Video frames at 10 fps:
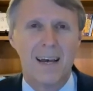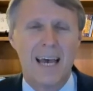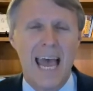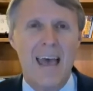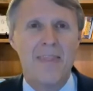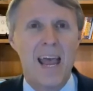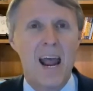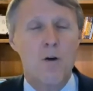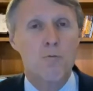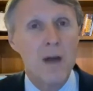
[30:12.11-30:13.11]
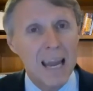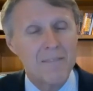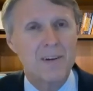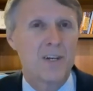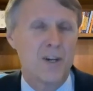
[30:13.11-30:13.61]
and they are
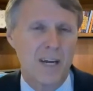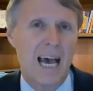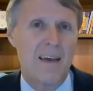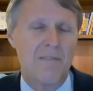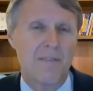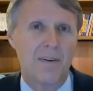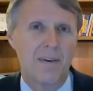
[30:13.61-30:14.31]
relevant to your life